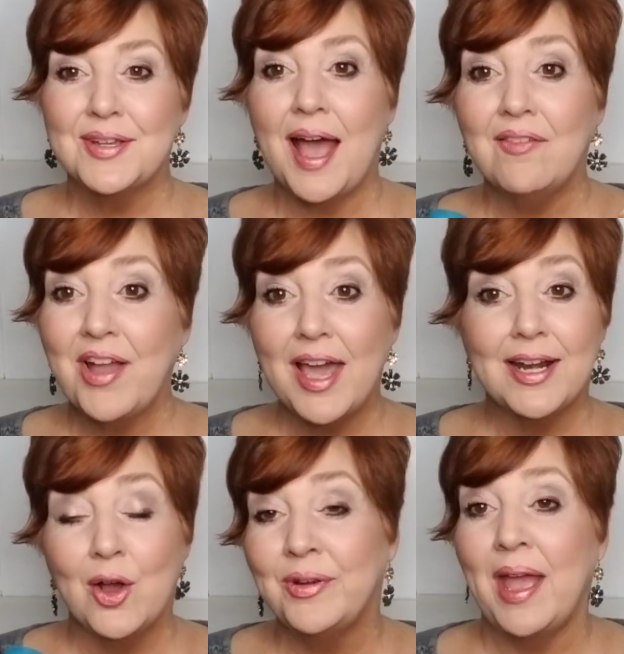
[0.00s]
I've got
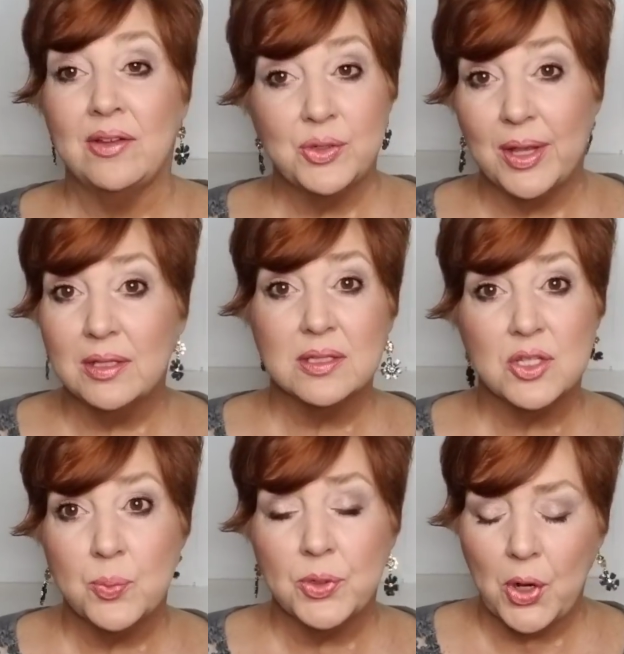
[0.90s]
it on now. Do I look
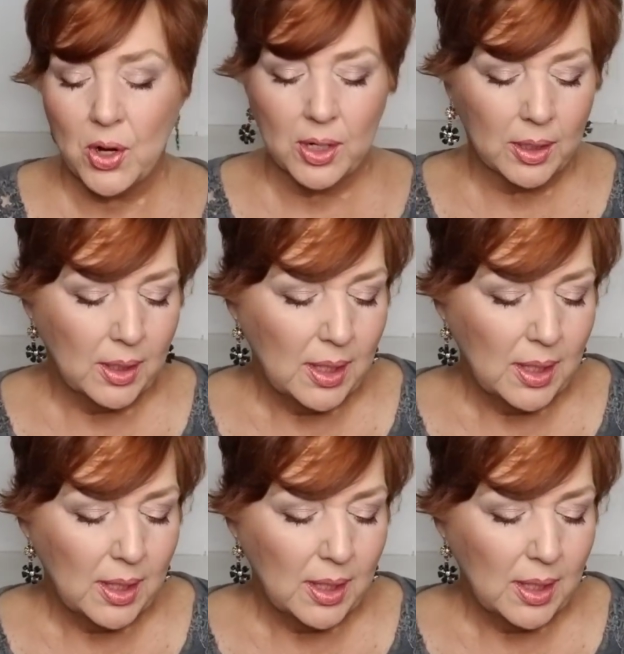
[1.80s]
super dark?